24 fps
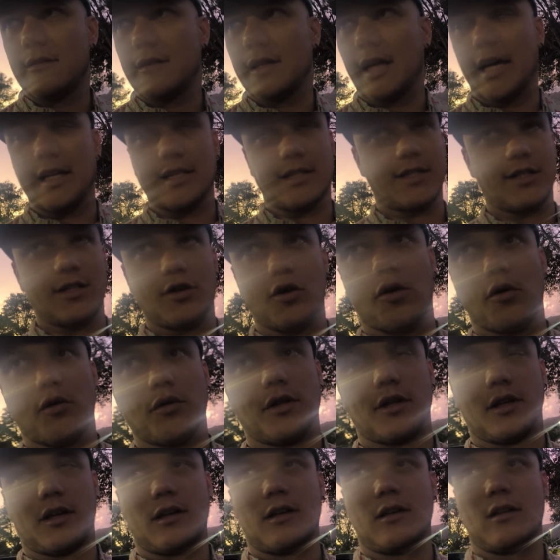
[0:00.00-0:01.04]
That's the
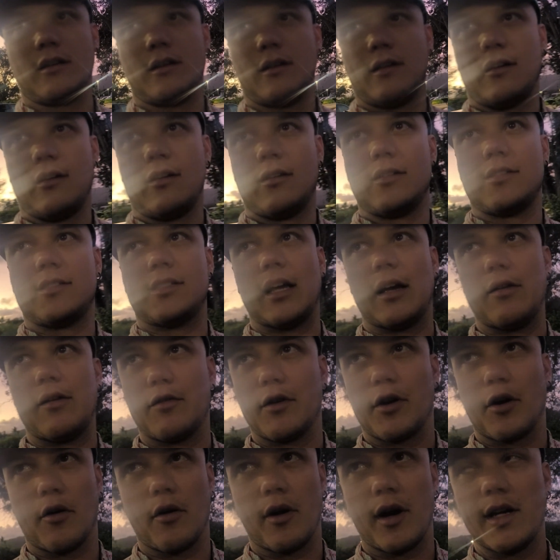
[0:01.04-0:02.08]
only
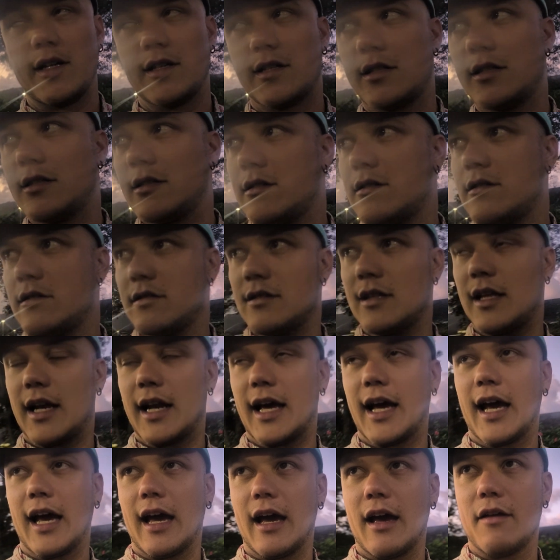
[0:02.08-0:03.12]
saving grace that
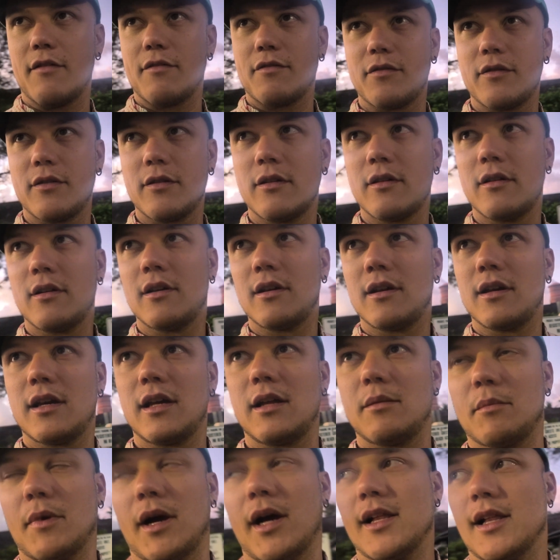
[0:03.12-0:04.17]
I have
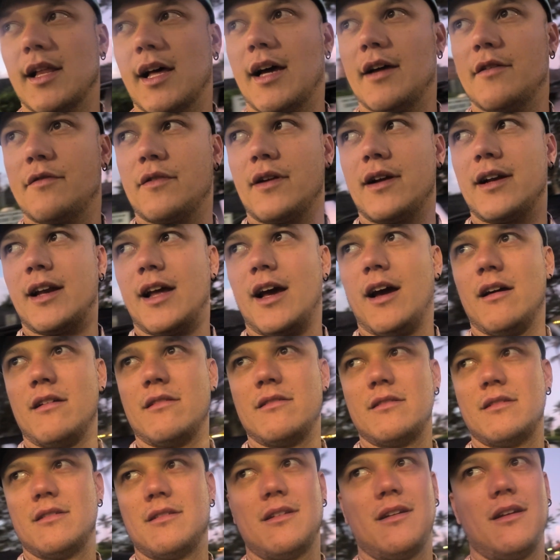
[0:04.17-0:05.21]
in my life right now.
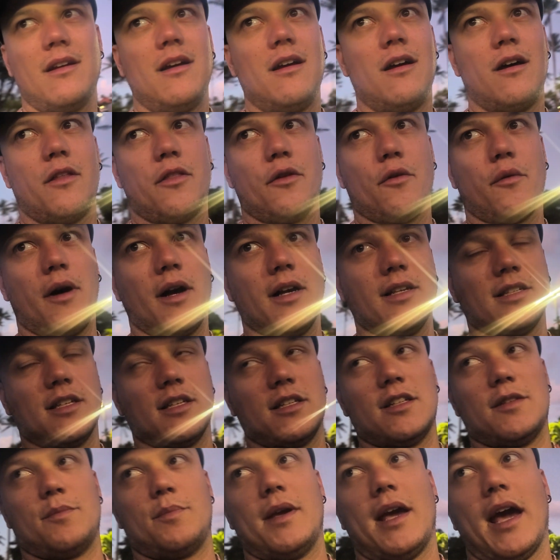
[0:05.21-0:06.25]
Otherwise,
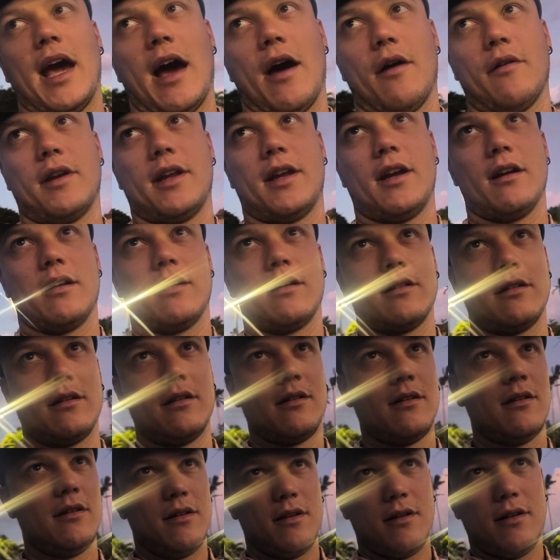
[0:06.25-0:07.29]
I'd just be out here
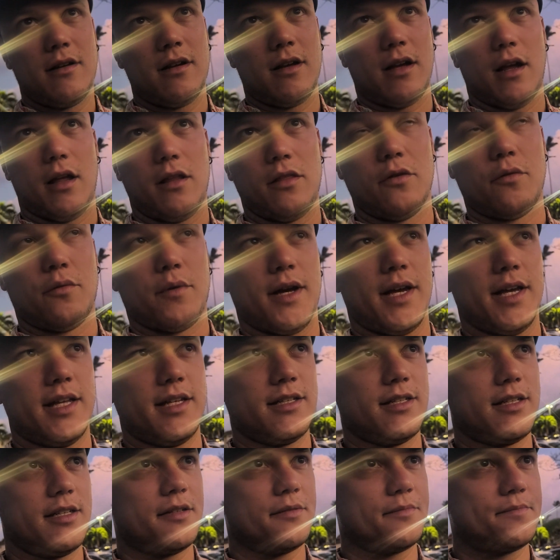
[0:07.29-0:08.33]
in the
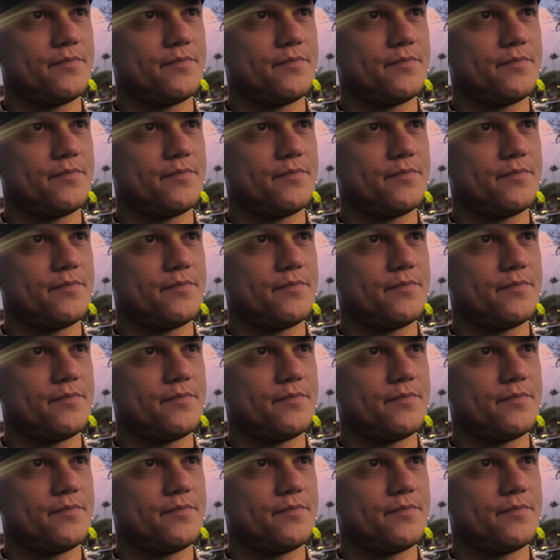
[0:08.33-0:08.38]
wind.